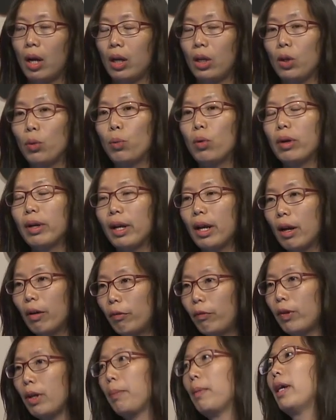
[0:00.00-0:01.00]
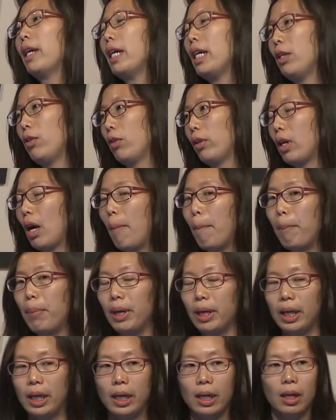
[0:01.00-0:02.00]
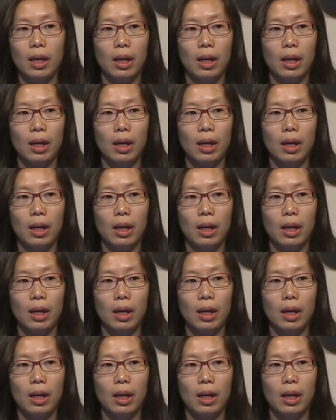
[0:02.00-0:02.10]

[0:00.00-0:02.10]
You want everybody in your company,